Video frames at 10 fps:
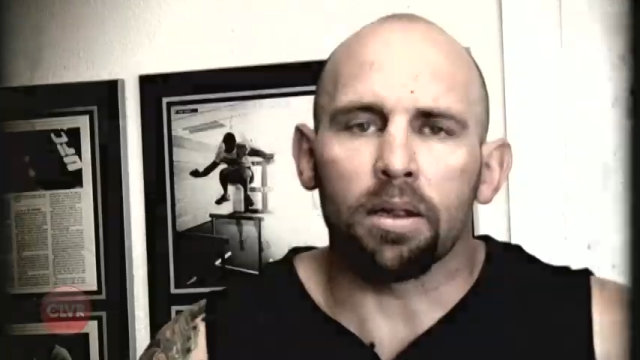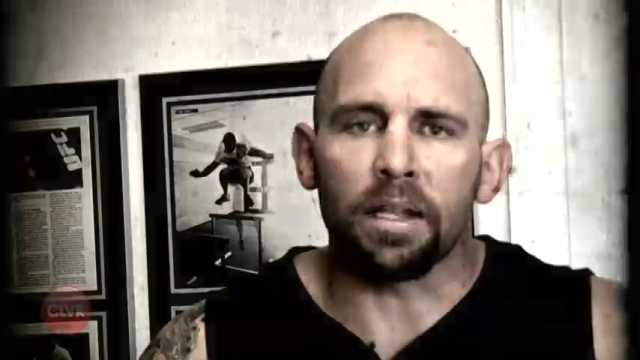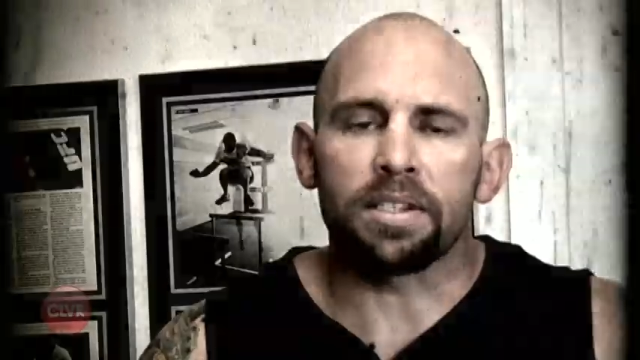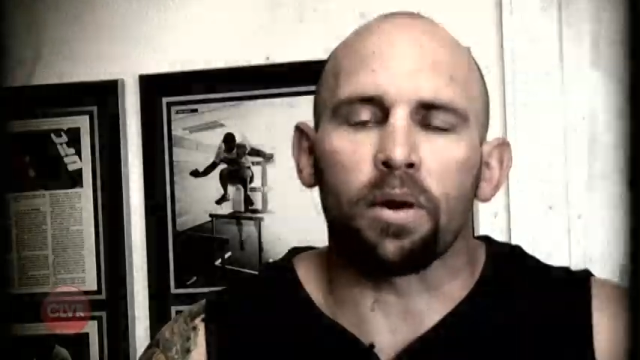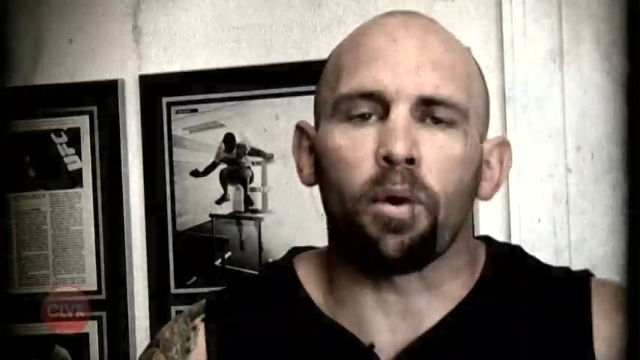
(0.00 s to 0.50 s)

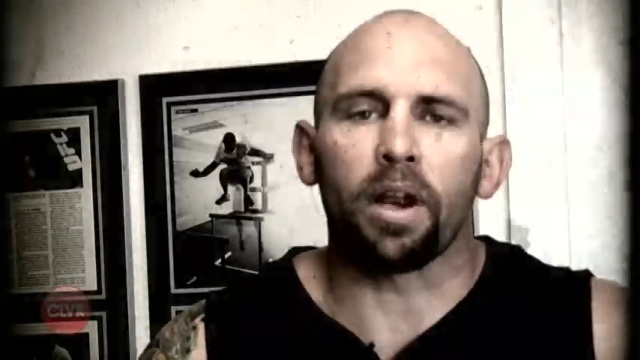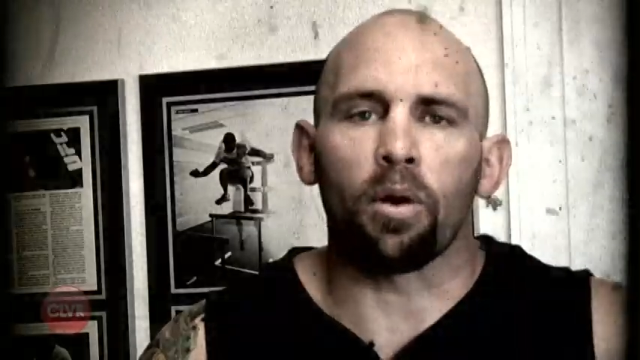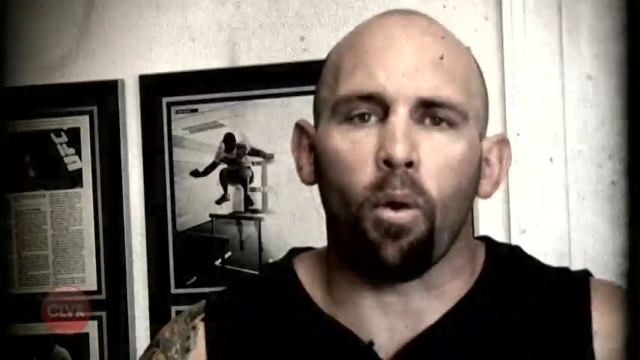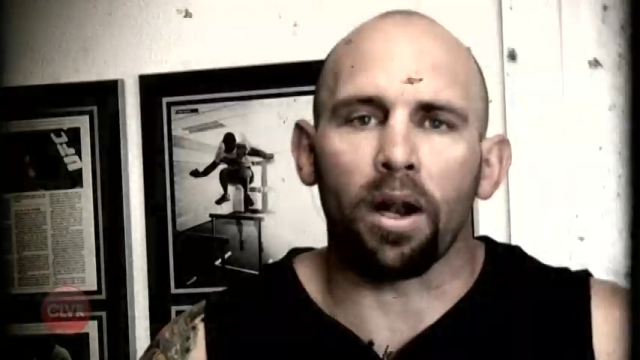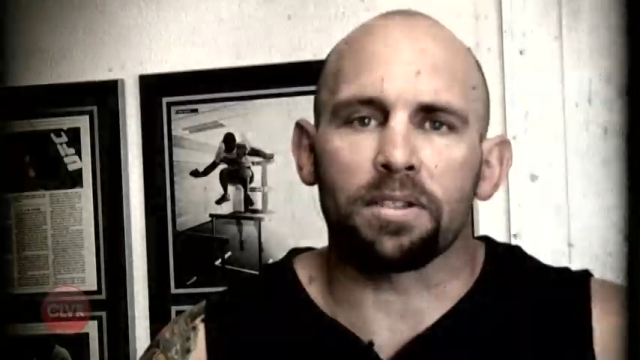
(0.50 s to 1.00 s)
Let's get ready
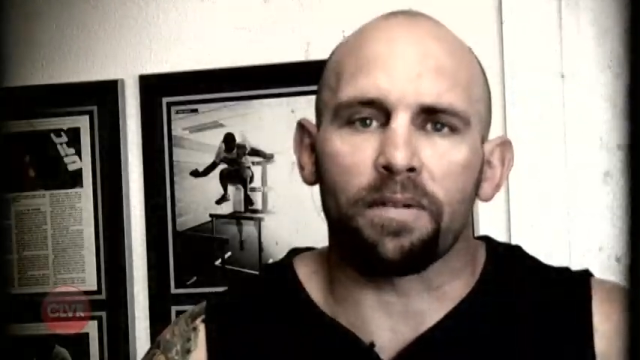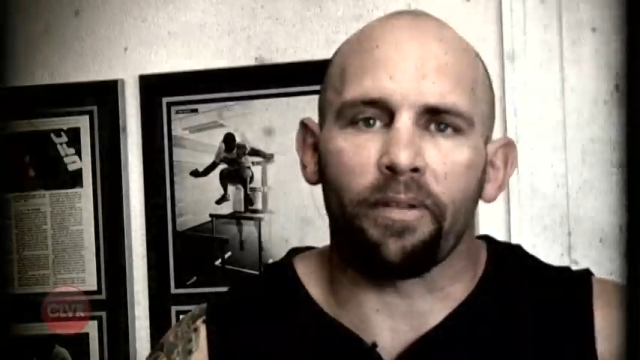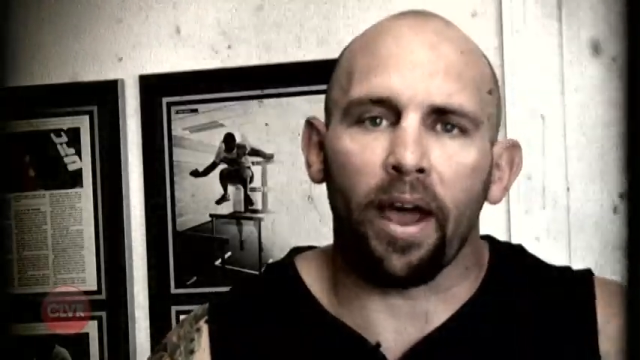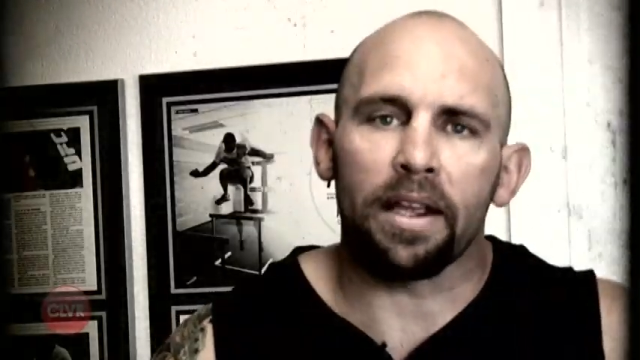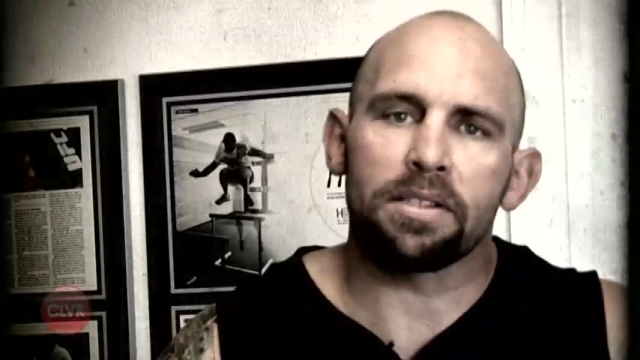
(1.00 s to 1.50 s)
to watch the
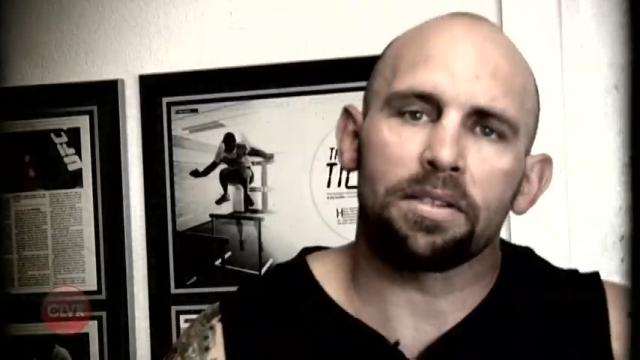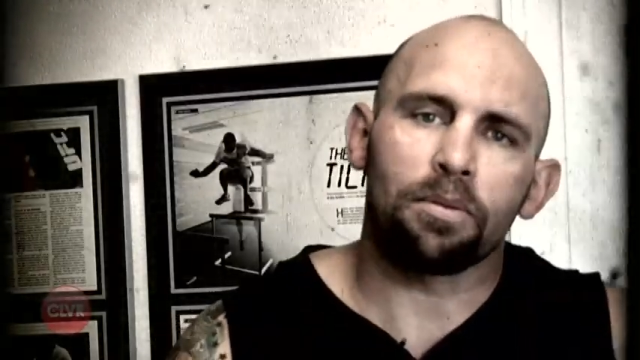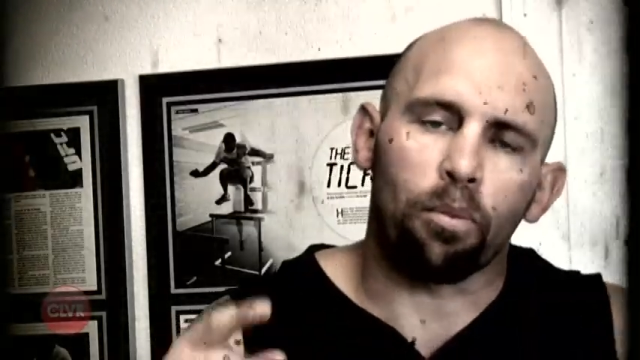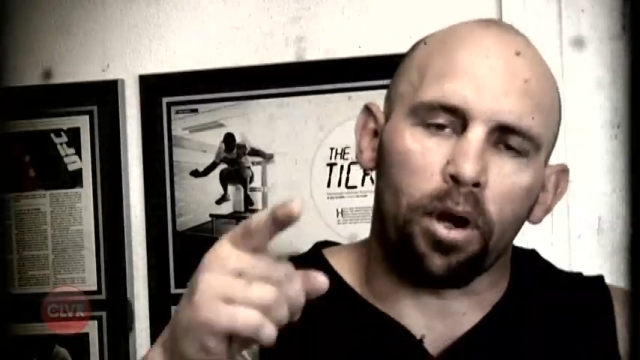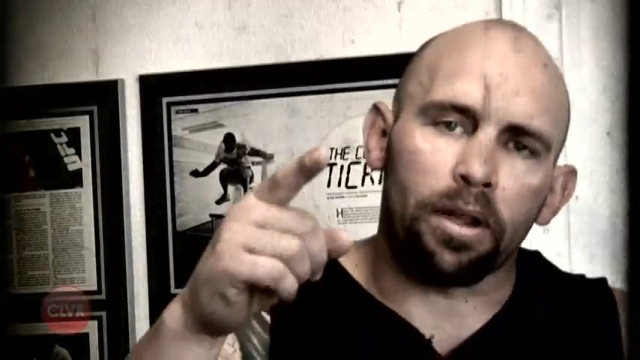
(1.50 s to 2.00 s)
fights.
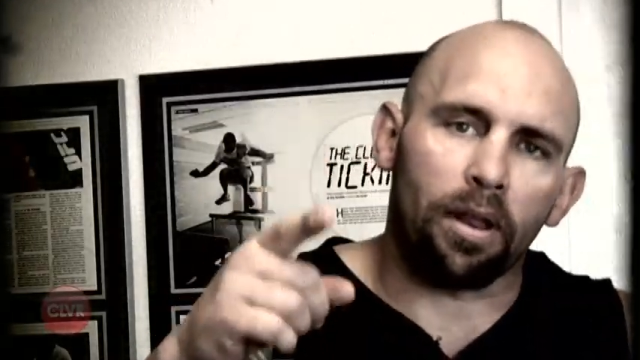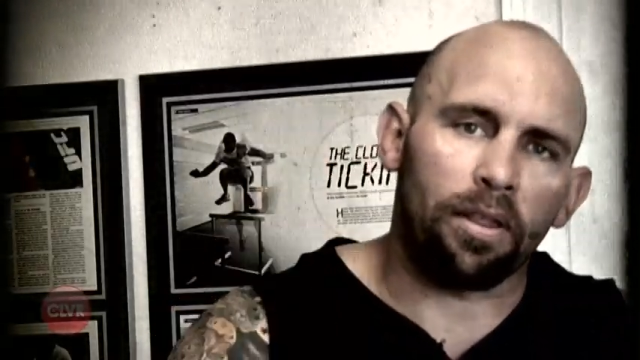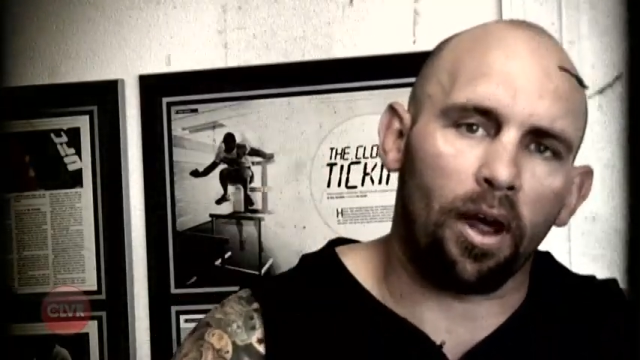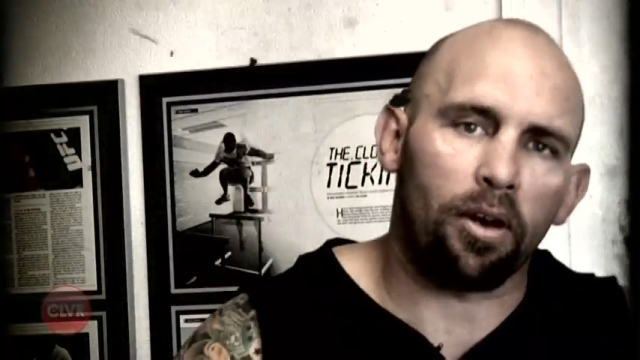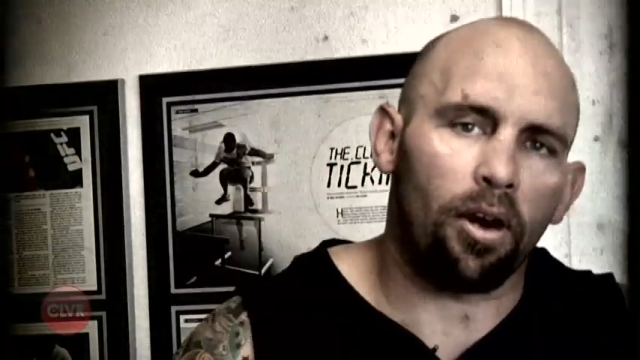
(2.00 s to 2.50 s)
Bring the
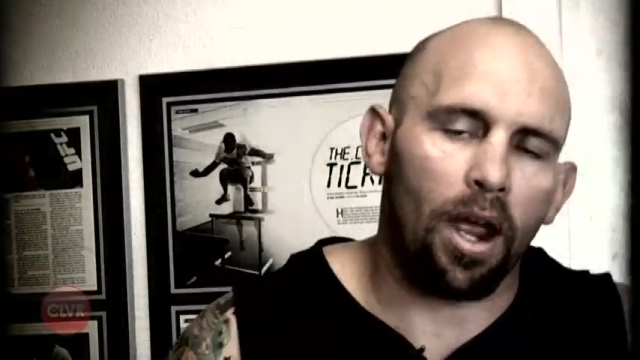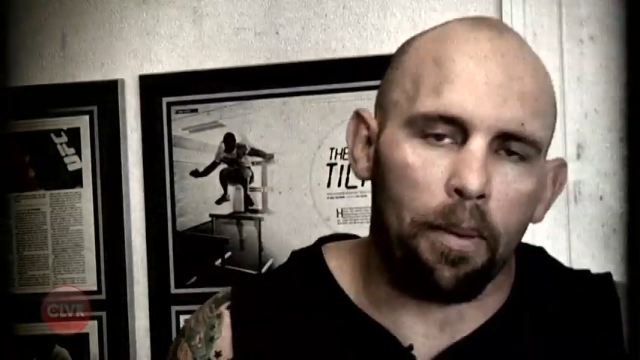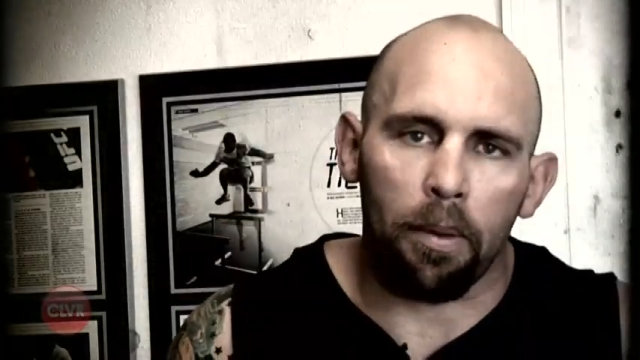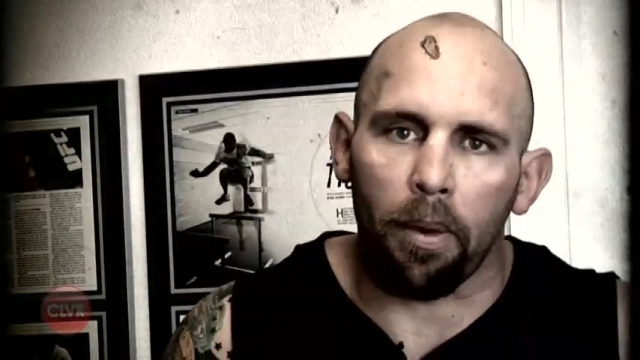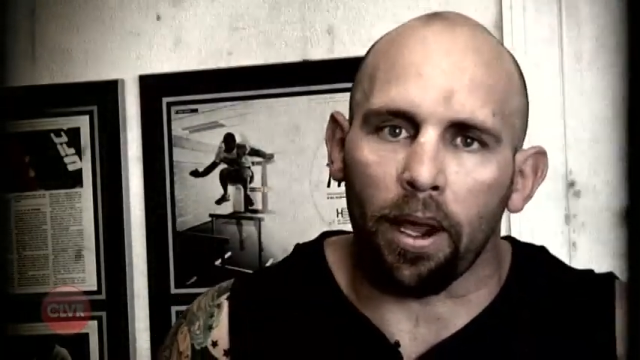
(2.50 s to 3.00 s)
Thunder
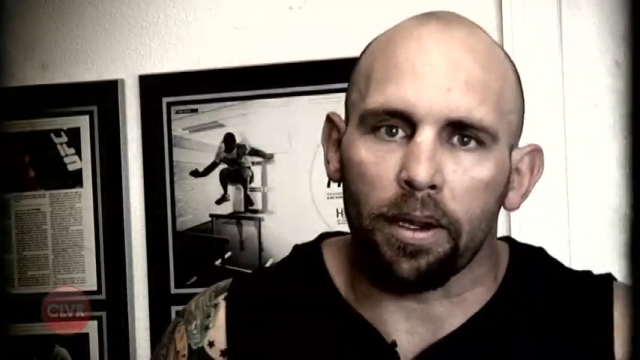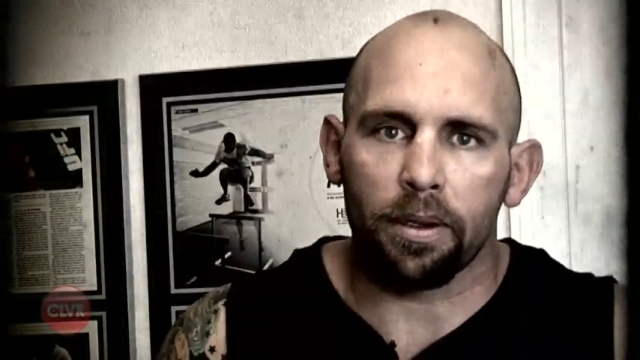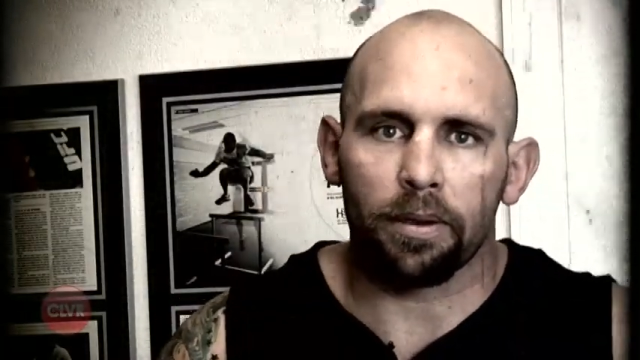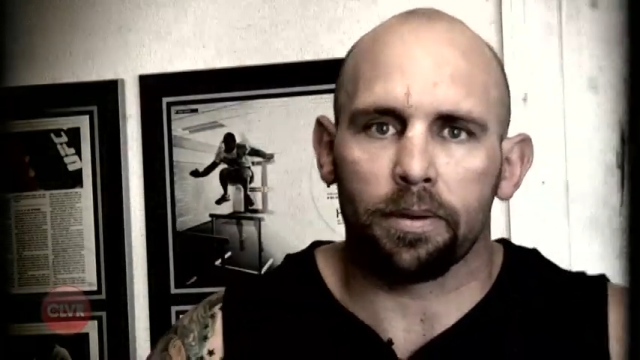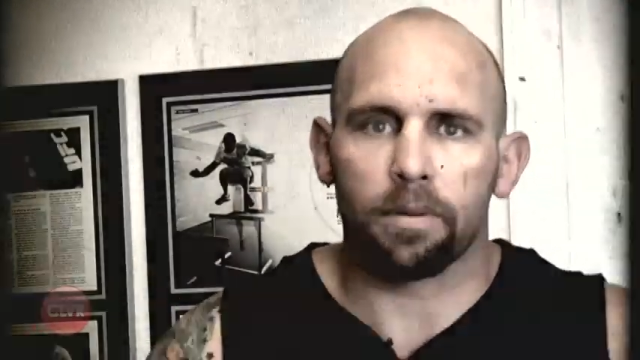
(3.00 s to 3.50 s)
MMA.